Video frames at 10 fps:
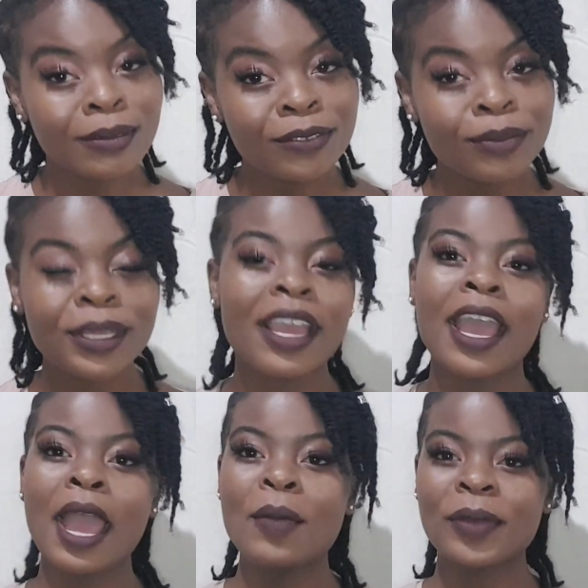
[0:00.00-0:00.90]
come for me.
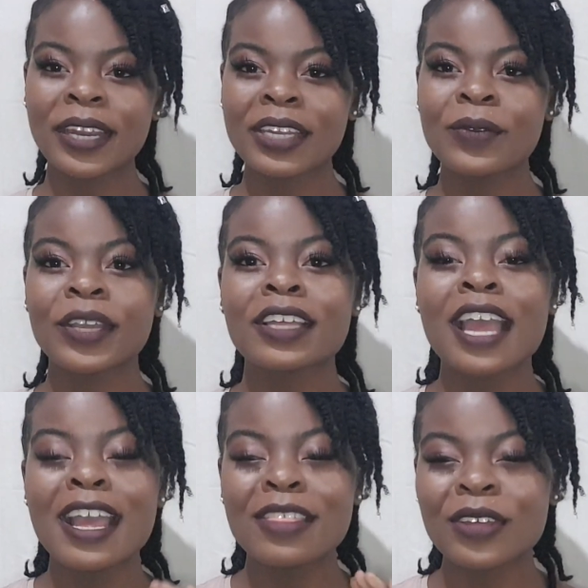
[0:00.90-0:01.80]
But anyway,
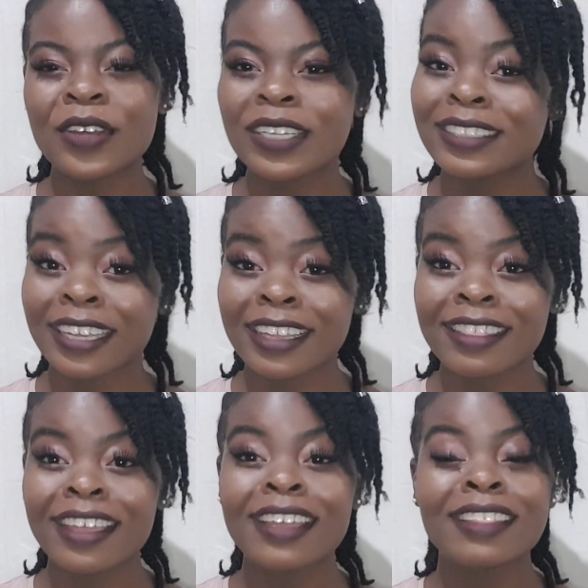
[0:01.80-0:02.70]
the
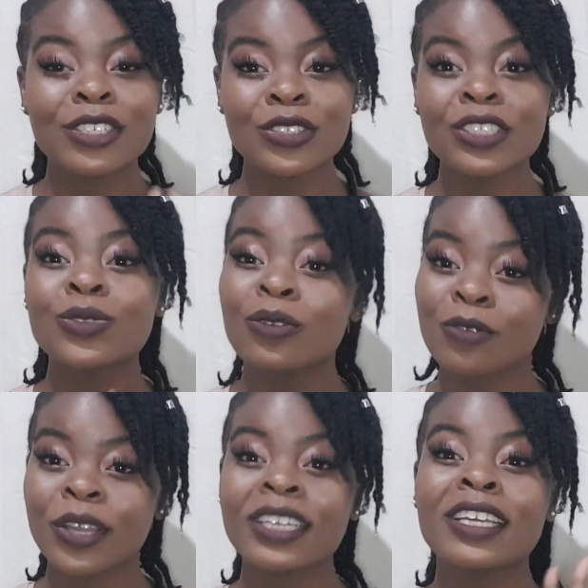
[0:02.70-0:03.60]
second thing that you need to
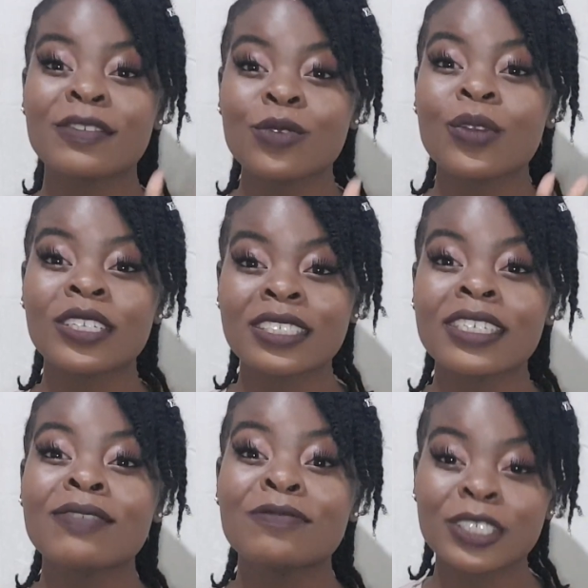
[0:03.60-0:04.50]
avoid if you want to
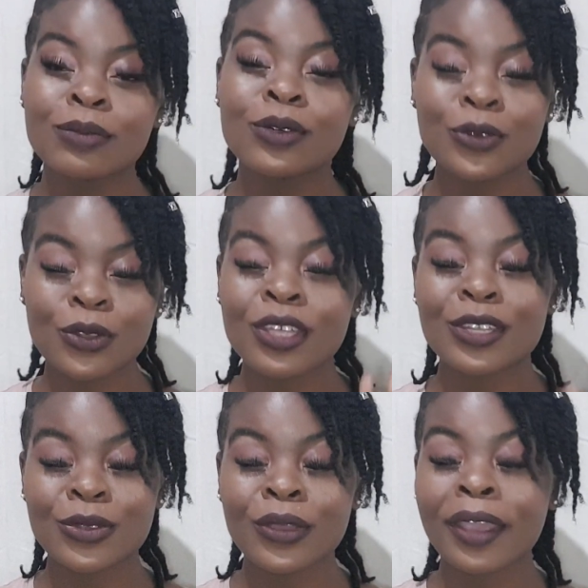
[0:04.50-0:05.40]
see visible growth
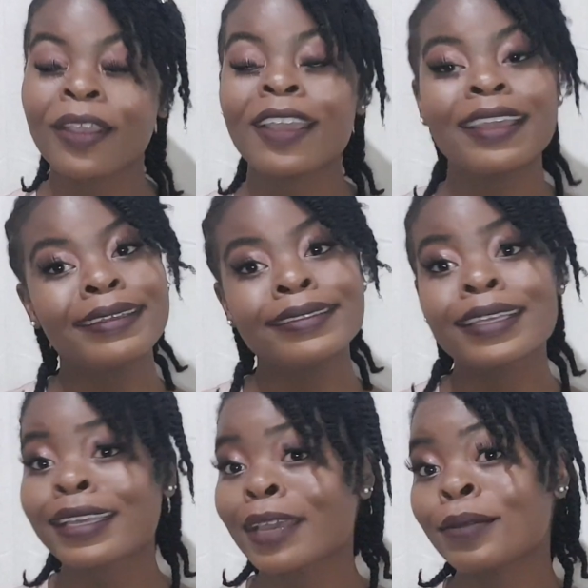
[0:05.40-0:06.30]
in your hair is
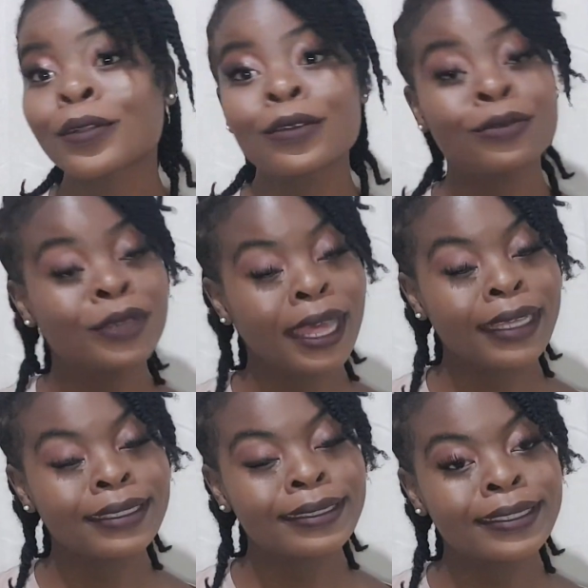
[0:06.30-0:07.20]
chemical
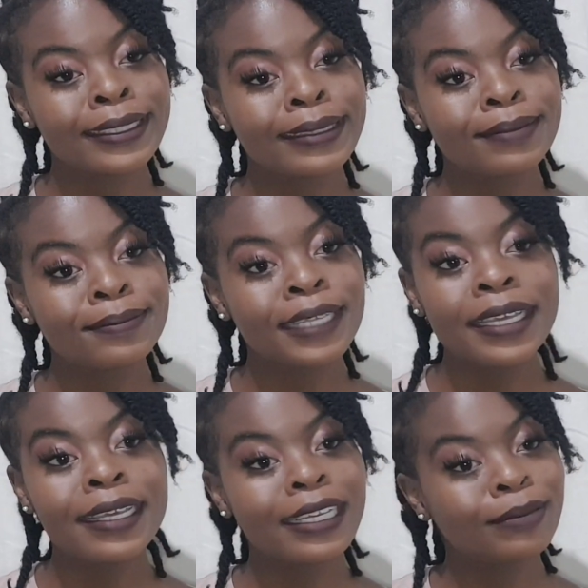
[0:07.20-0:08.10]
relaxers.
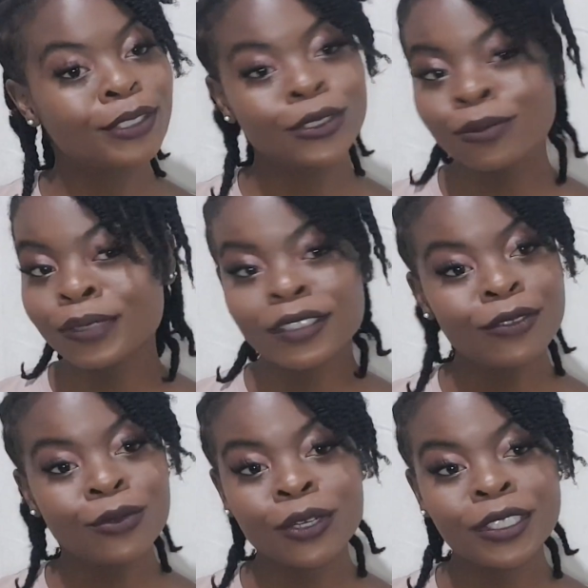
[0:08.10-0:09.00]
Come shoot me
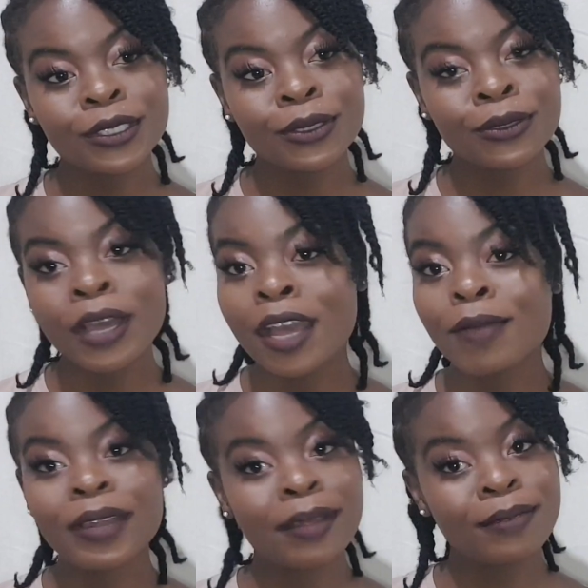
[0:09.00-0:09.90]
if you want to,
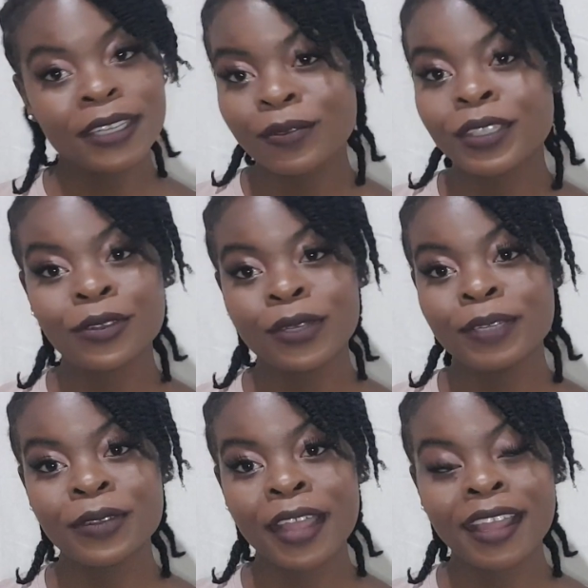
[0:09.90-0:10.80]
but I'm done with the
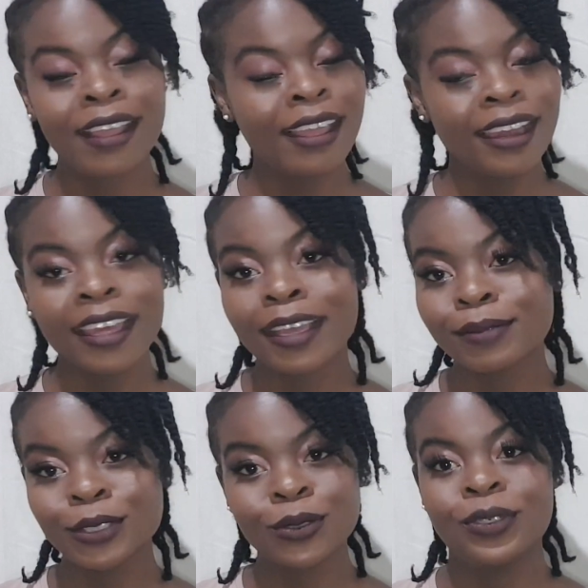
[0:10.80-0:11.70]
creamy crack. Like,
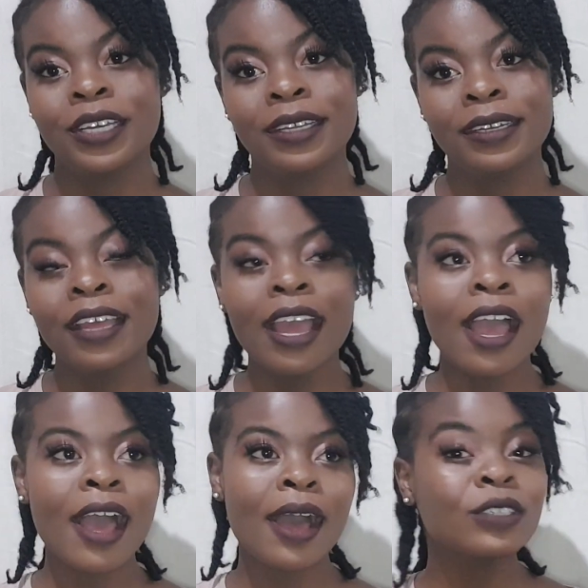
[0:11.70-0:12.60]
I'm so done.
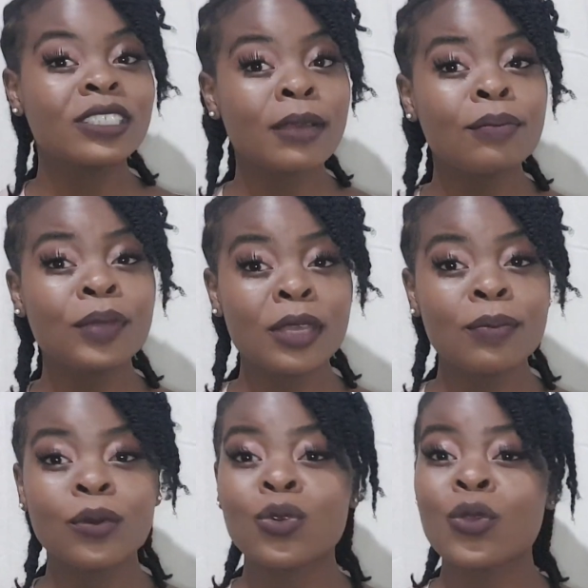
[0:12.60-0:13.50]
For some
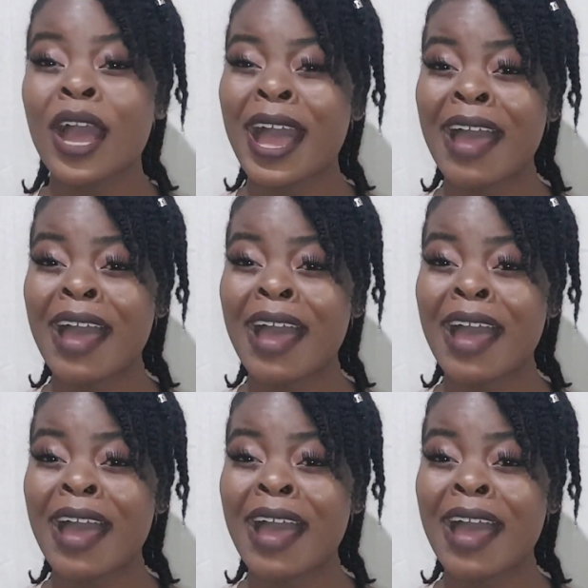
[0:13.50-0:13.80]
people who